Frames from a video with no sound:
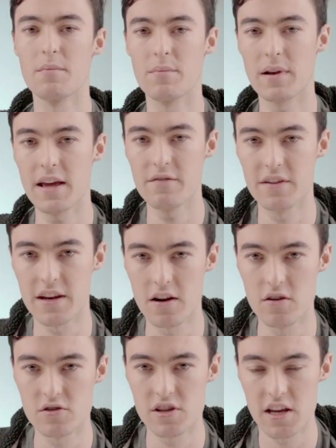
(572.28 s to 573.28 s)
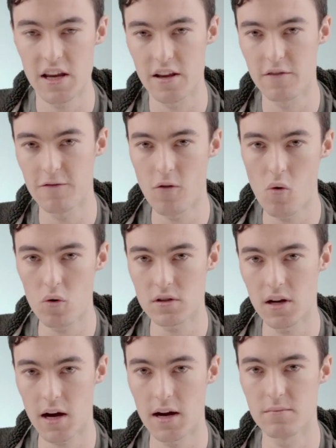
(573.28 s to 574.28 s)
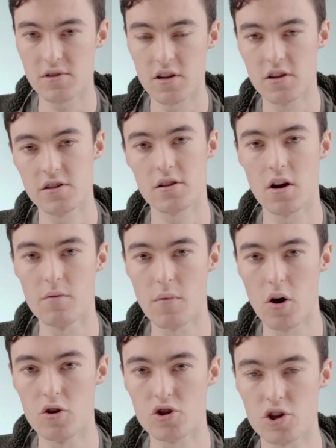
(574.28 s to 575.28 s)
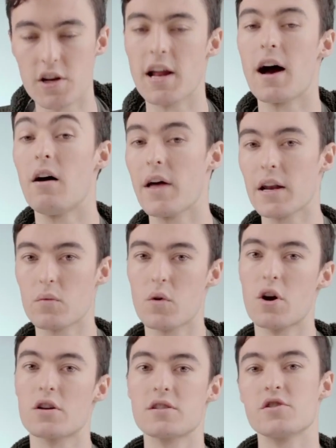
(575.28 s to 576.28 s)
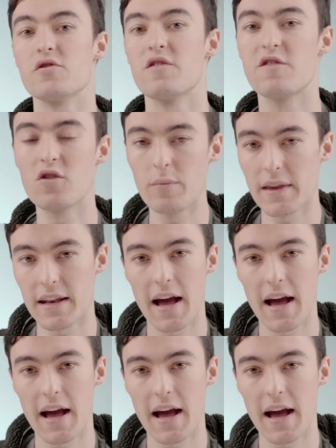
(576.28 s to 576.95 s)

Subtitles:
play videos in 4 times slow motion, and how that works is you're filming at